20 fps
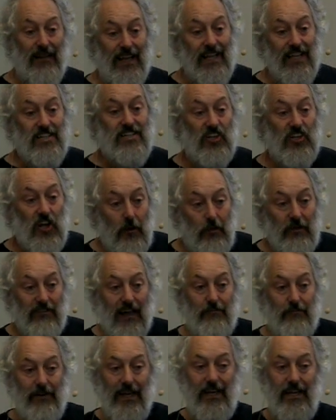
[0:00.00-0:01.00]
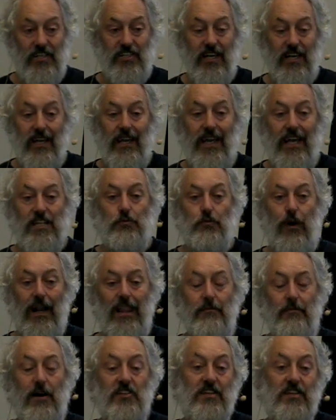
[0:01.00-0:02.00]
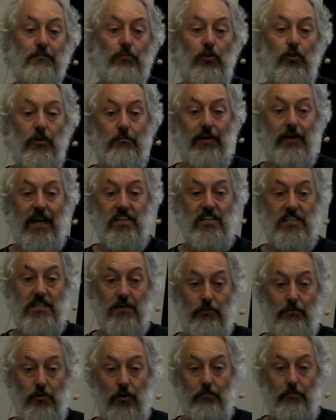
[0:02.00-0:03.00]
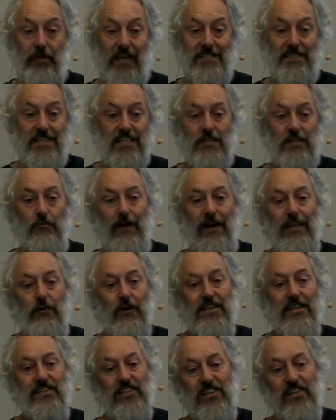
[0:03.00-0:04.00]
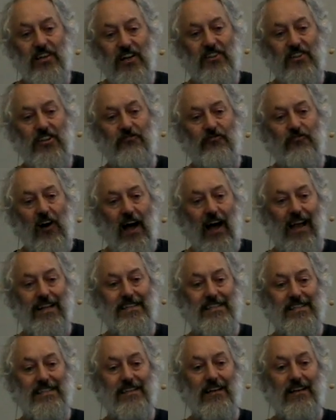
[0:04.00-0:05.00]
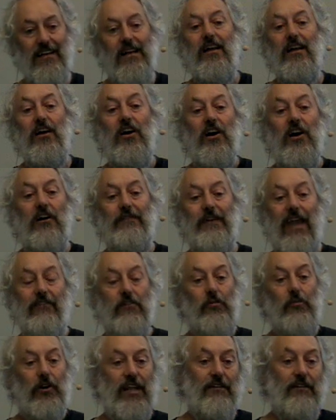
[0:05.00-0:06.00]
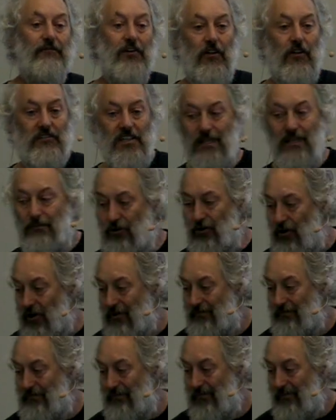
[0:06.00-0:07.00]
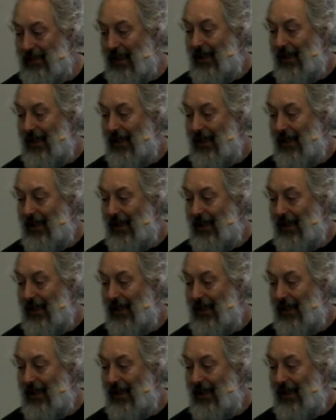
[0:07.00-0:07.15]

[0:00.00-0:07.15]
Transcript: page, the copyright page, it's one of the most important pages in the book because this is where you assert the rights of everybody involved in the book.